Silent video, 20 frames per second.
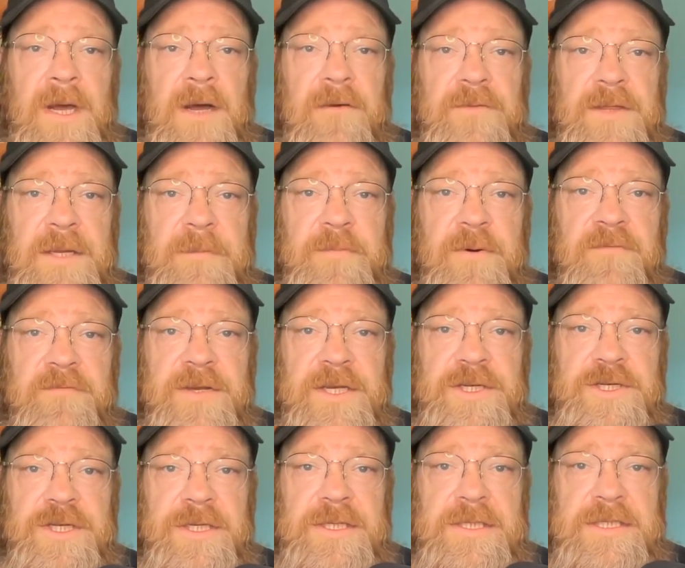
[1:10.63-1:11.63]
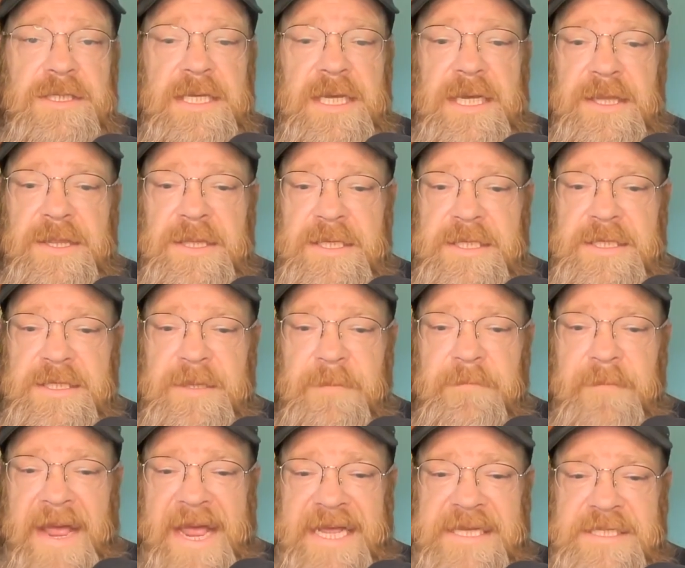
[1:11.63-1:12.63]
of the provisions in this
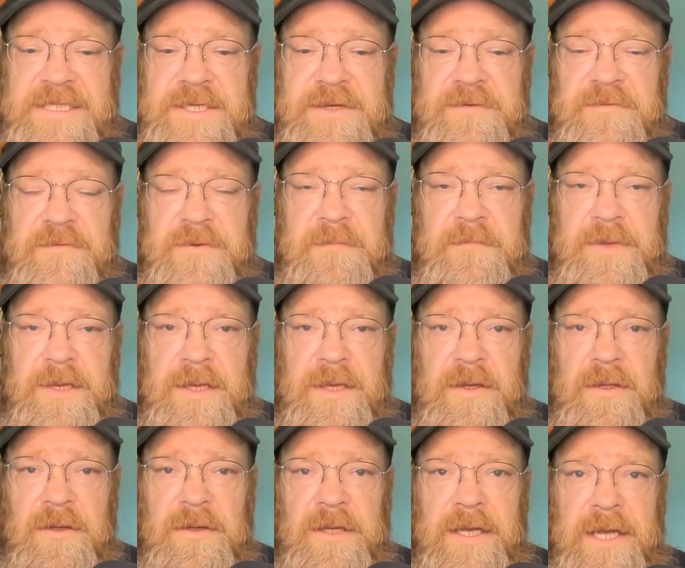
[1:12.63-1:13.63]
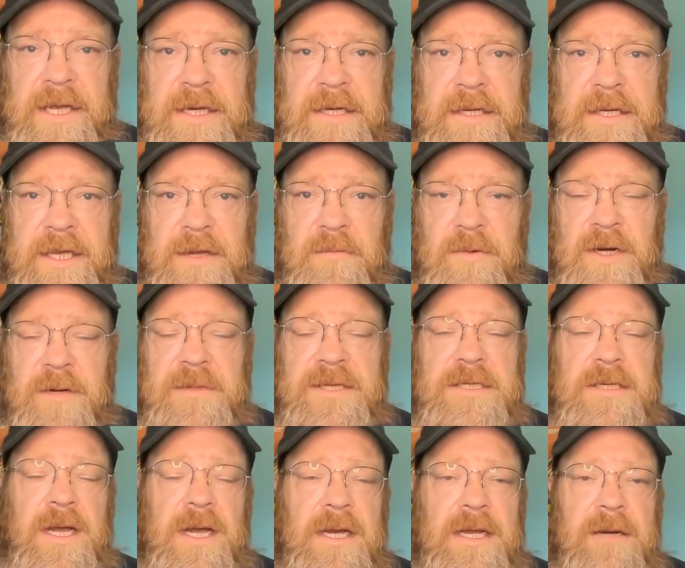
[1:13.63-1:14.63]
massive bill. And again, we're going to be
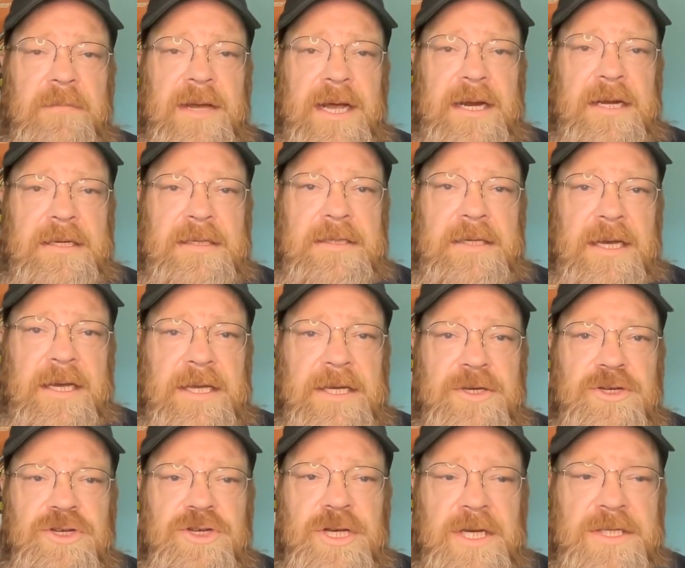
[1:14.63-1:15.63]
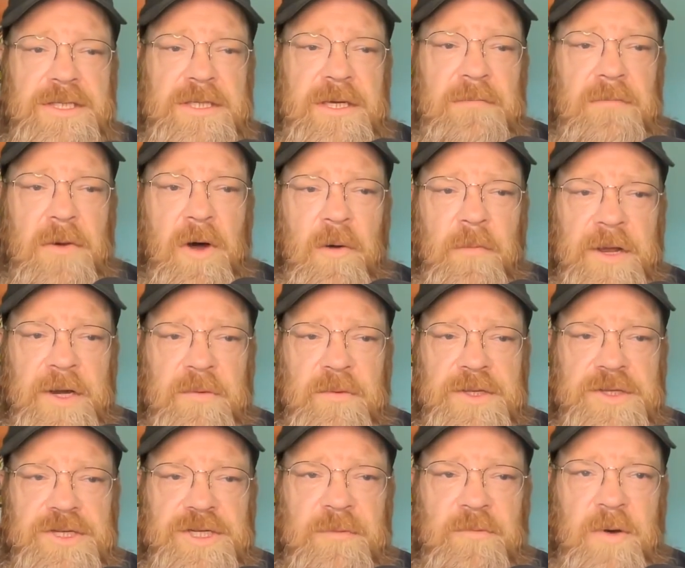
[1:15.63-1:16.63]
talking about it in just a moment
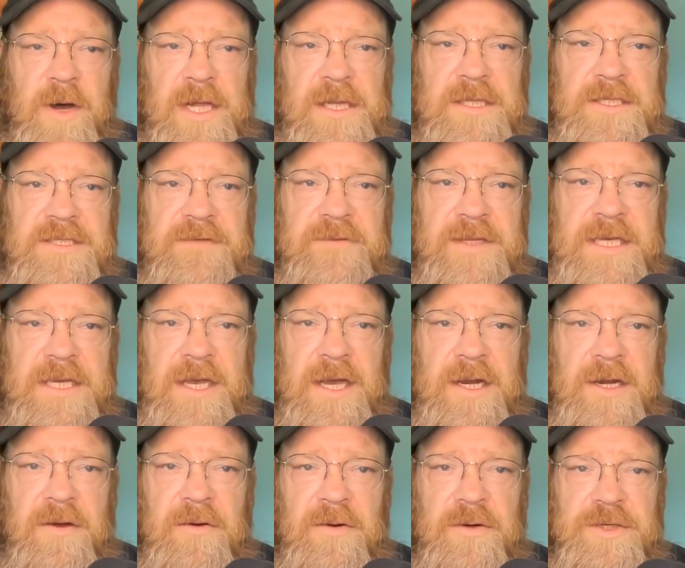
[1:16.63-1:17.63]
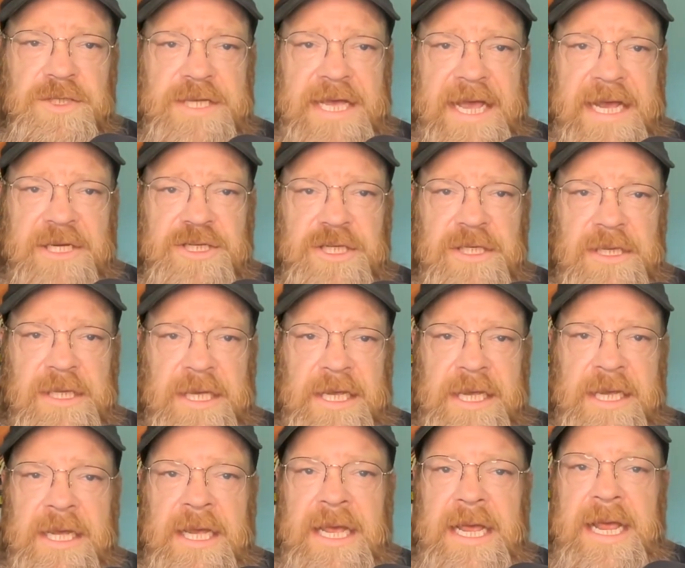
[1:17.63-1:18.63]
with Jim Wallace of the Gun Owners Action
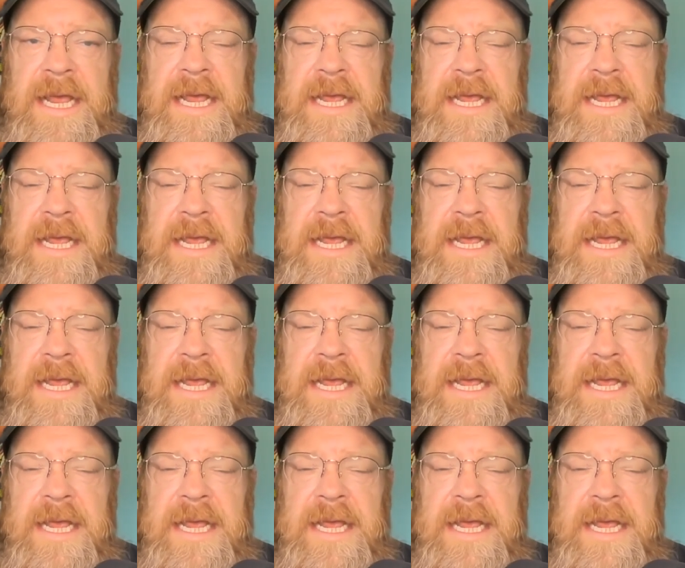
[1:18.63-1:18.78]
League.